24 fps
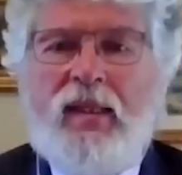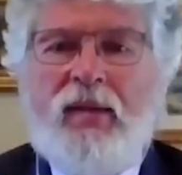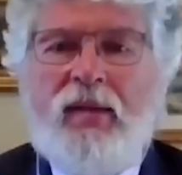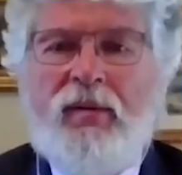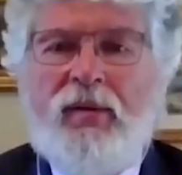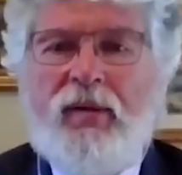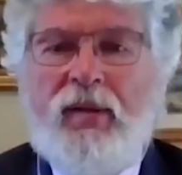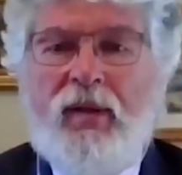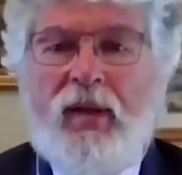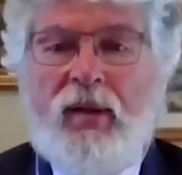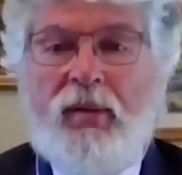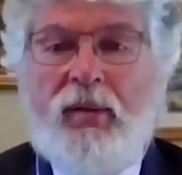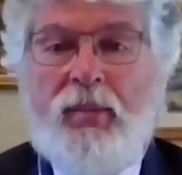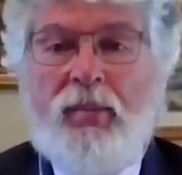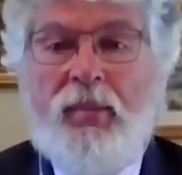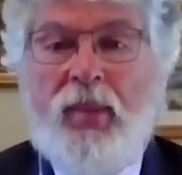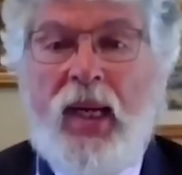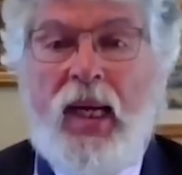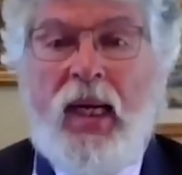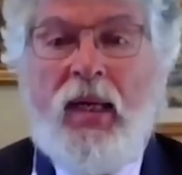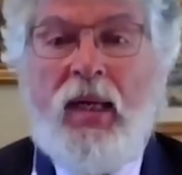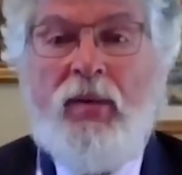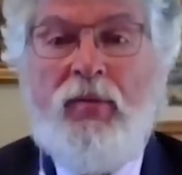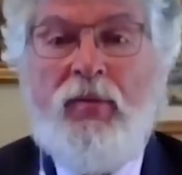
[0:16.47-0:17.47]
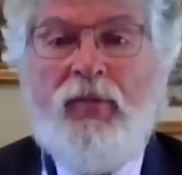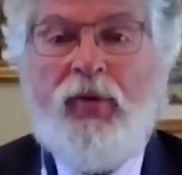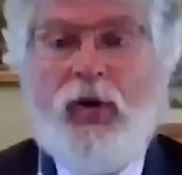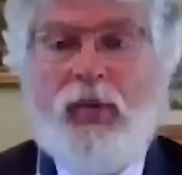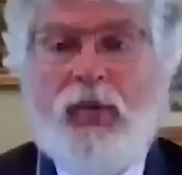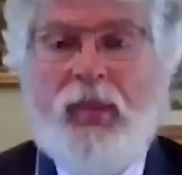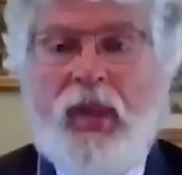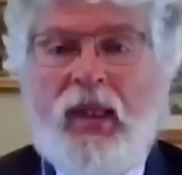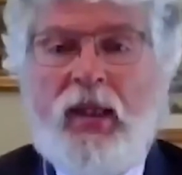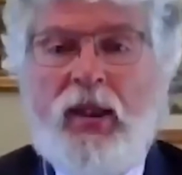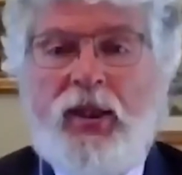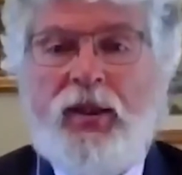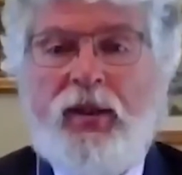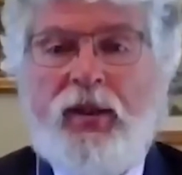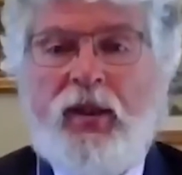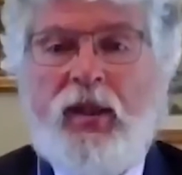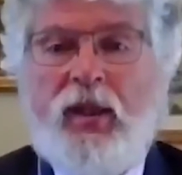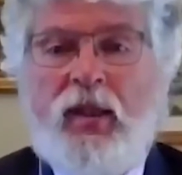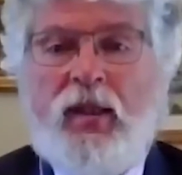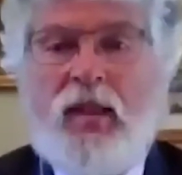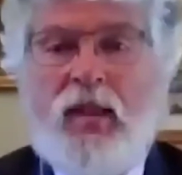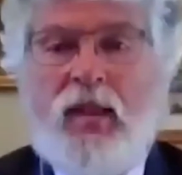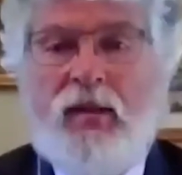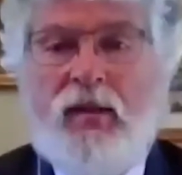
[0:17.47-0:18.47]
the main information
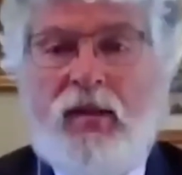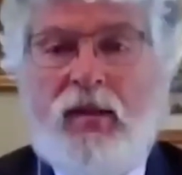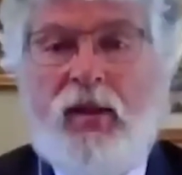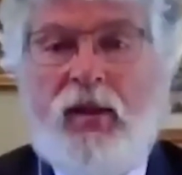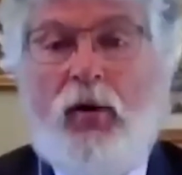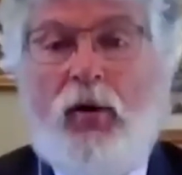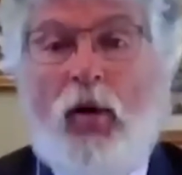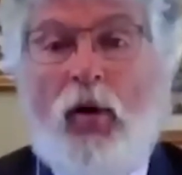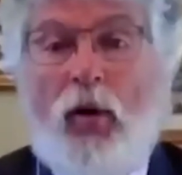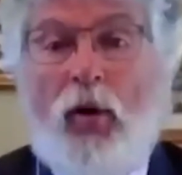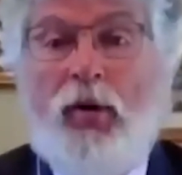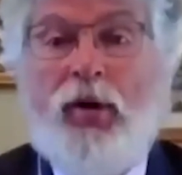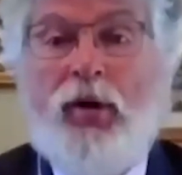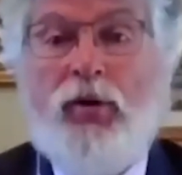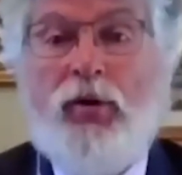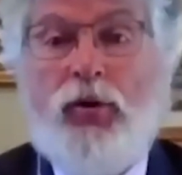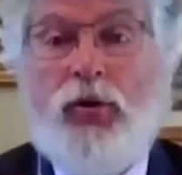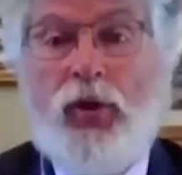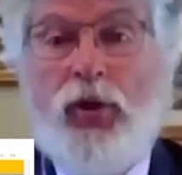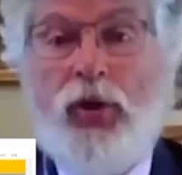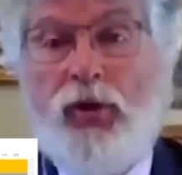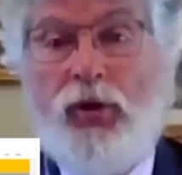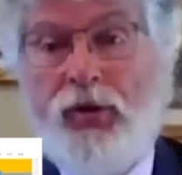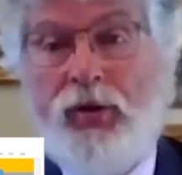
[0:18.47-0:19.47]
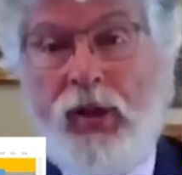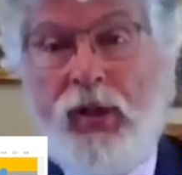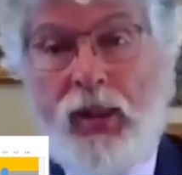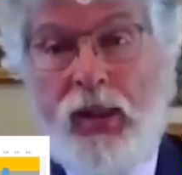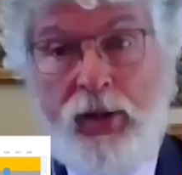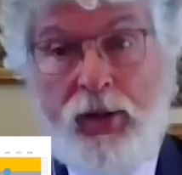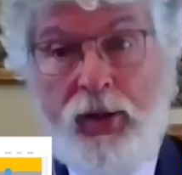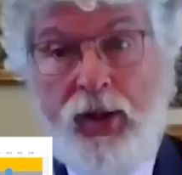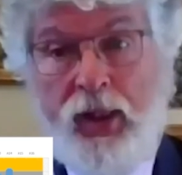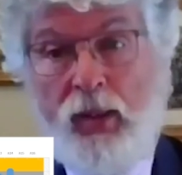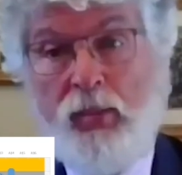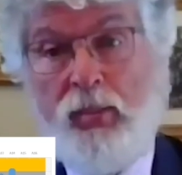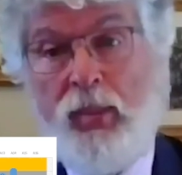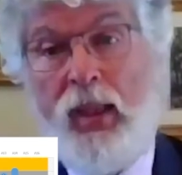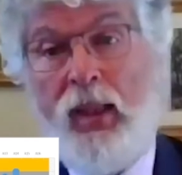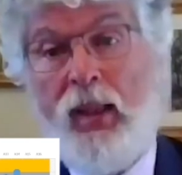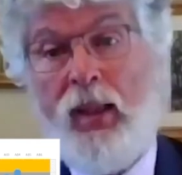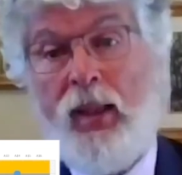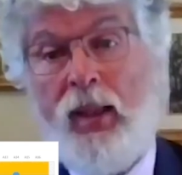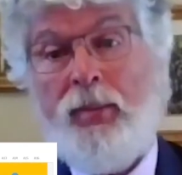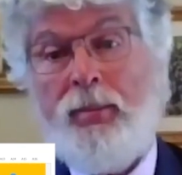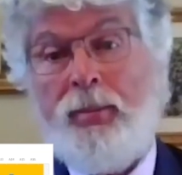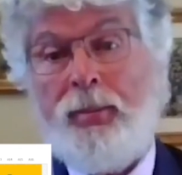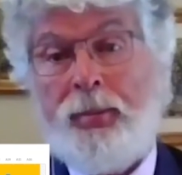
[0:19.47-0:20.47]
is the orange horizontal
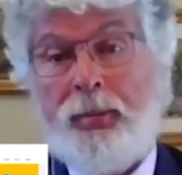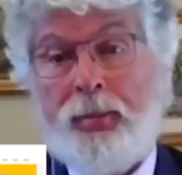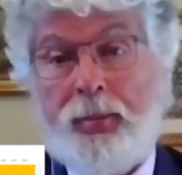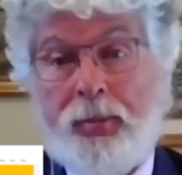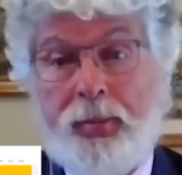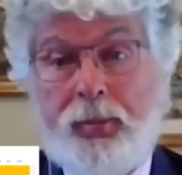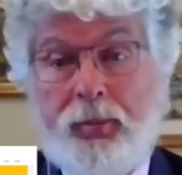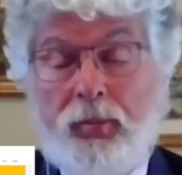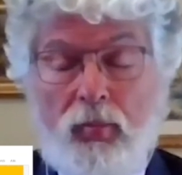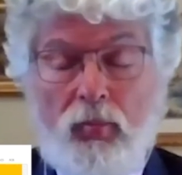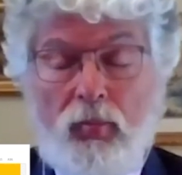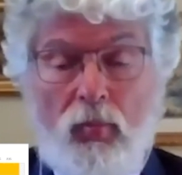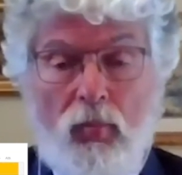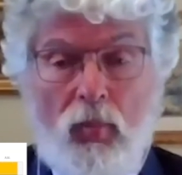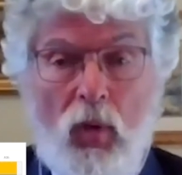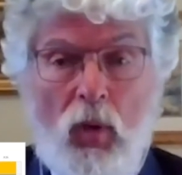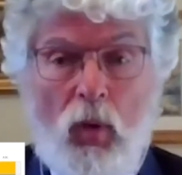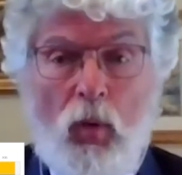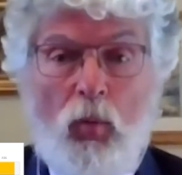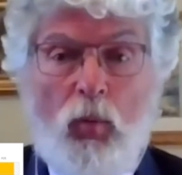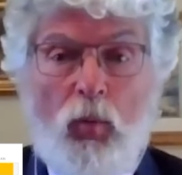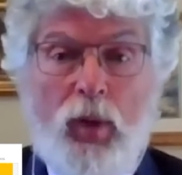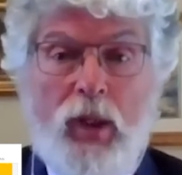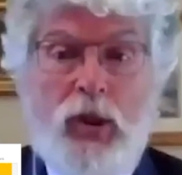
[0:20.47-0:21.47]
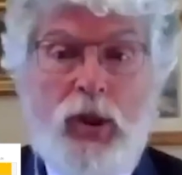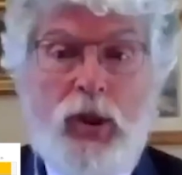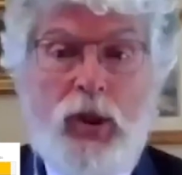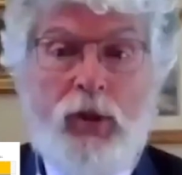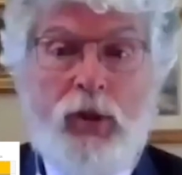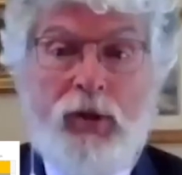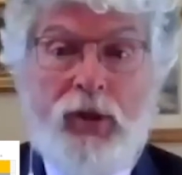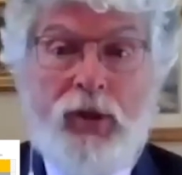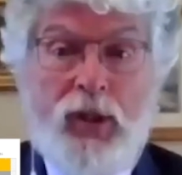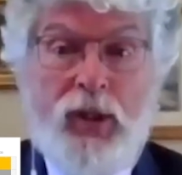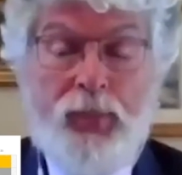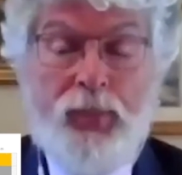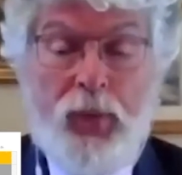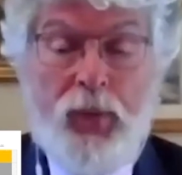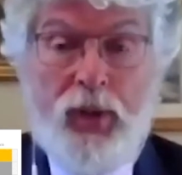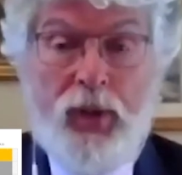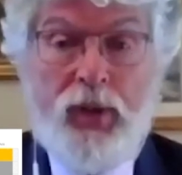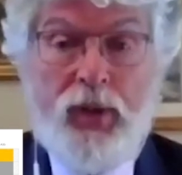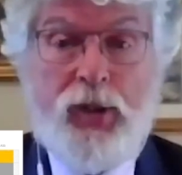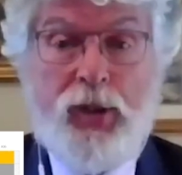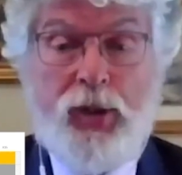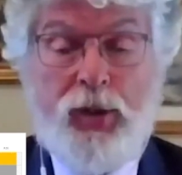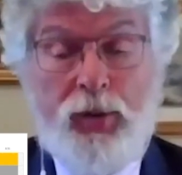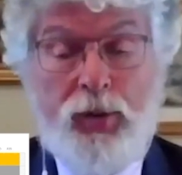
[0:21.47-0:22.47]
bar, which
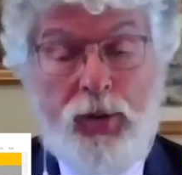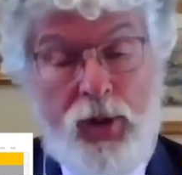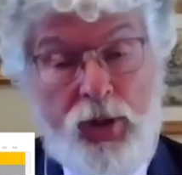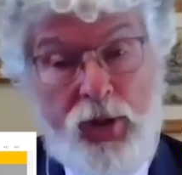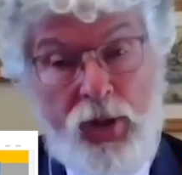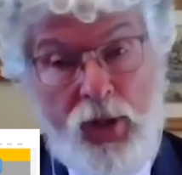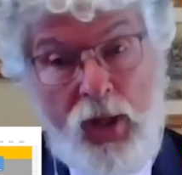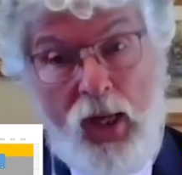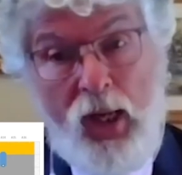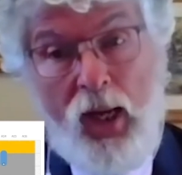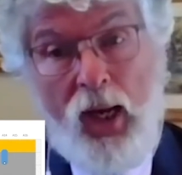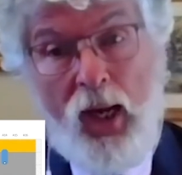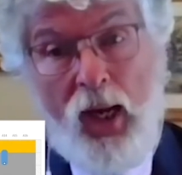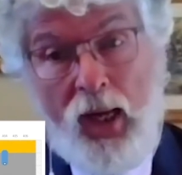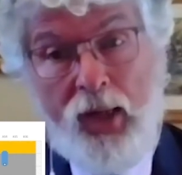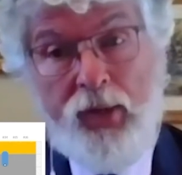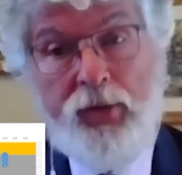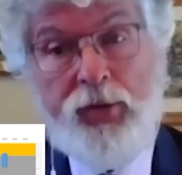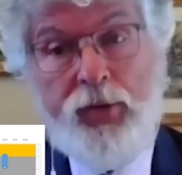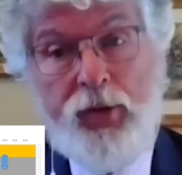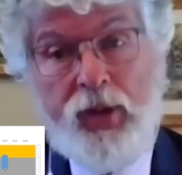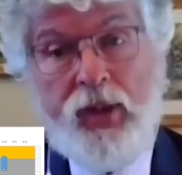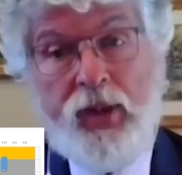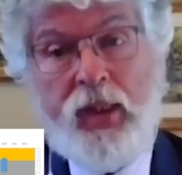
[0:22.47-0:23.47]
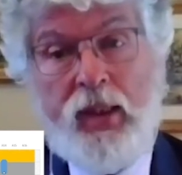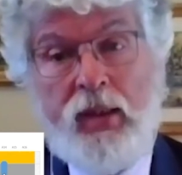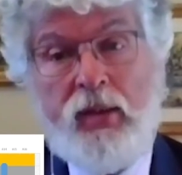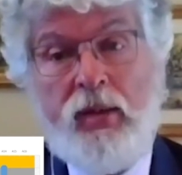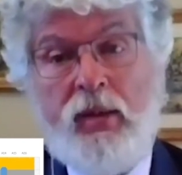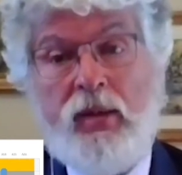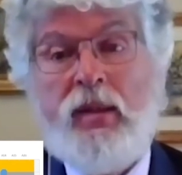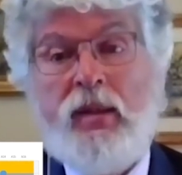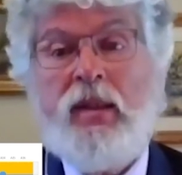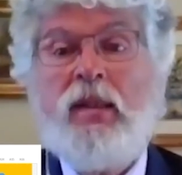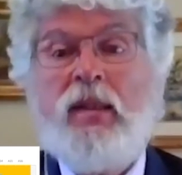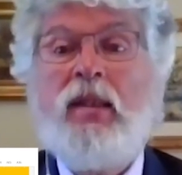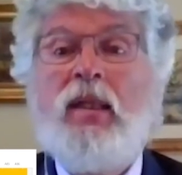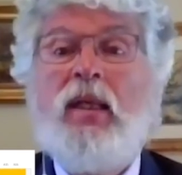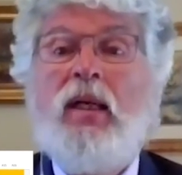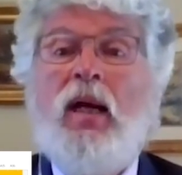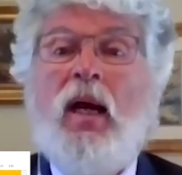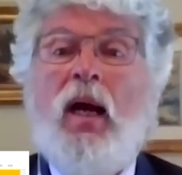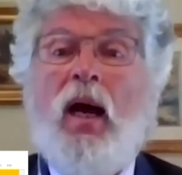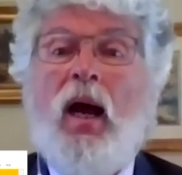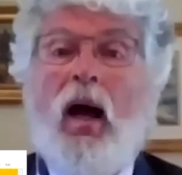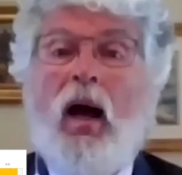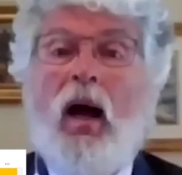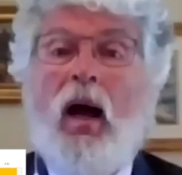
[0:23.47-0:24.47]
corresponds to the 100 years
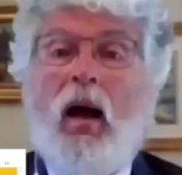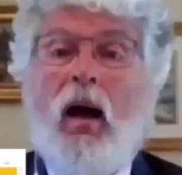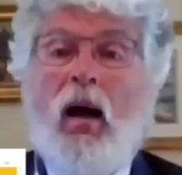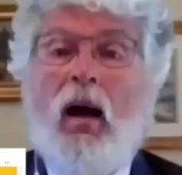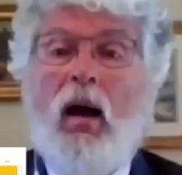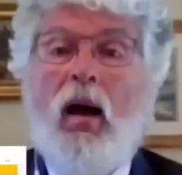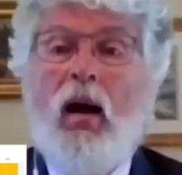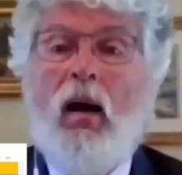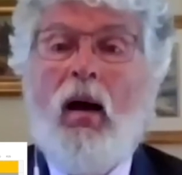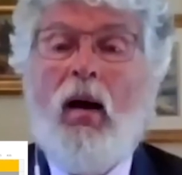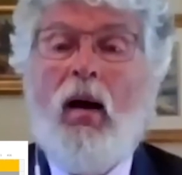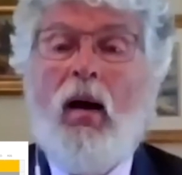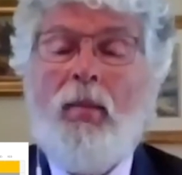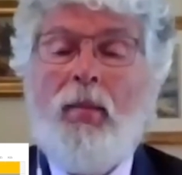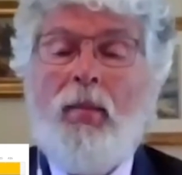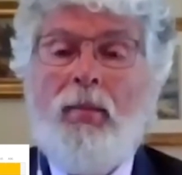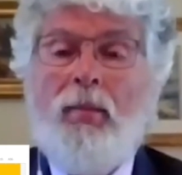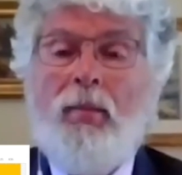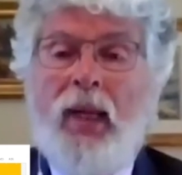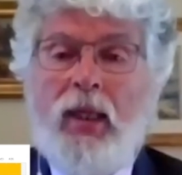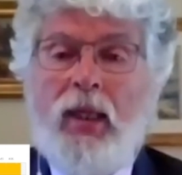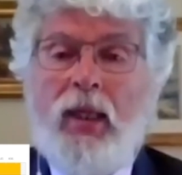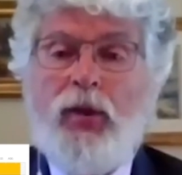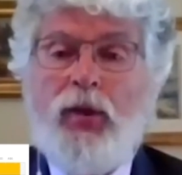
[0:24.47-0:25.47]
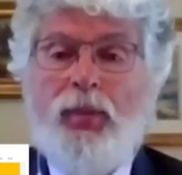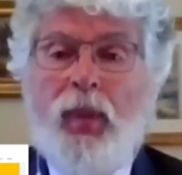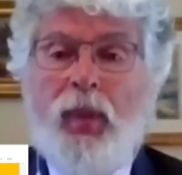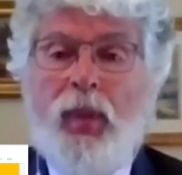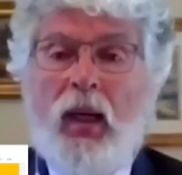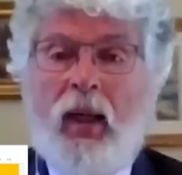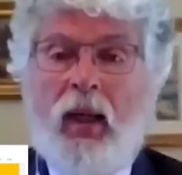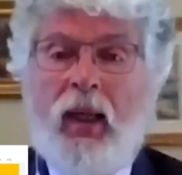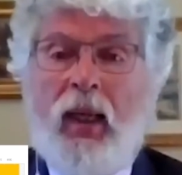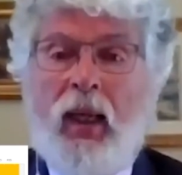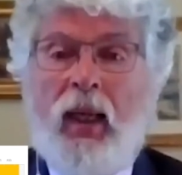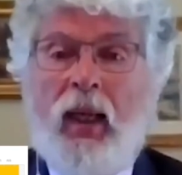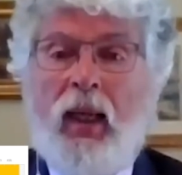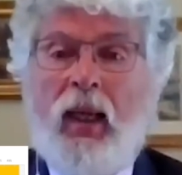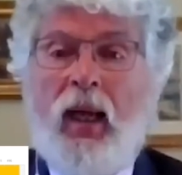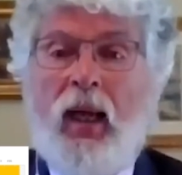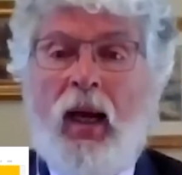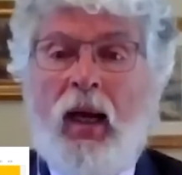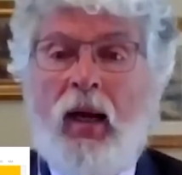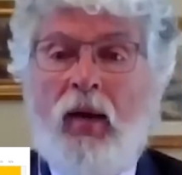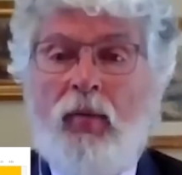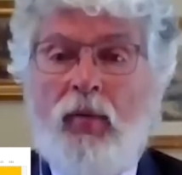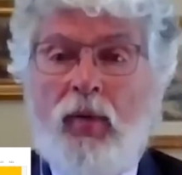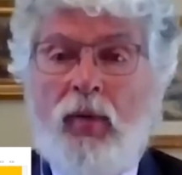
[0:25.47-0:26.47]
benchmarking
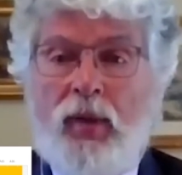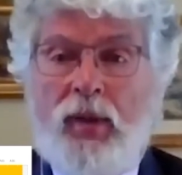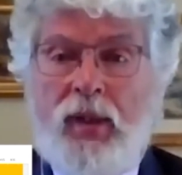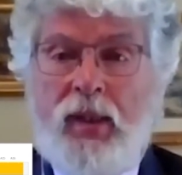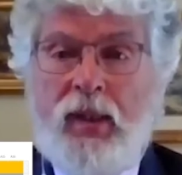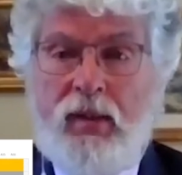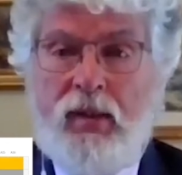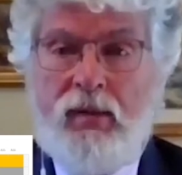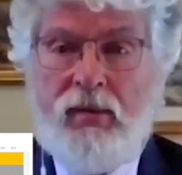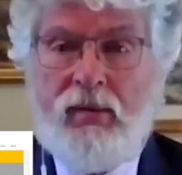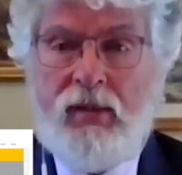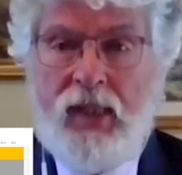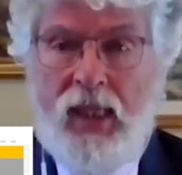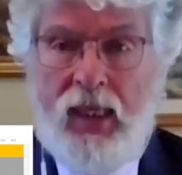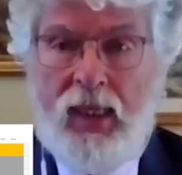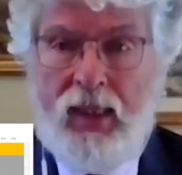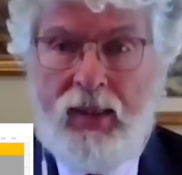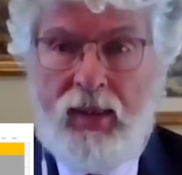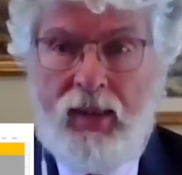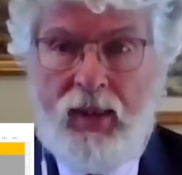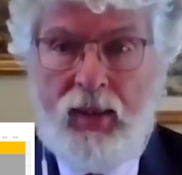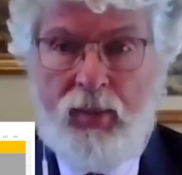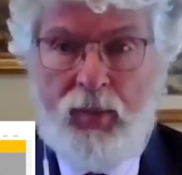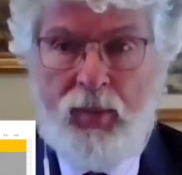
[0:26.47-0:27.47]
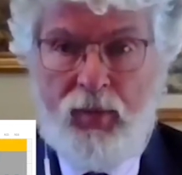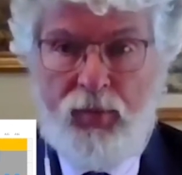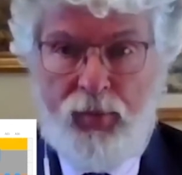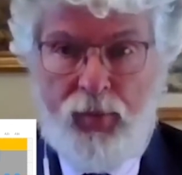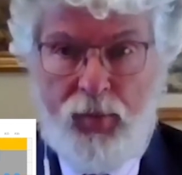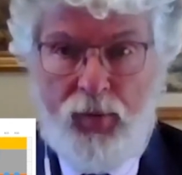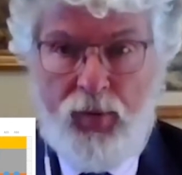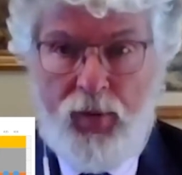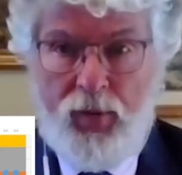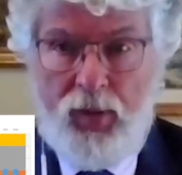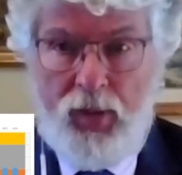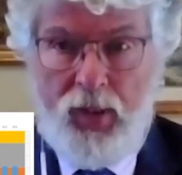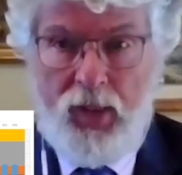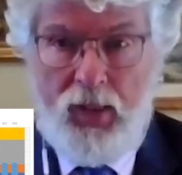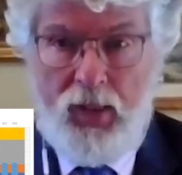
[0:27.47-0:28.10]
I was citing before.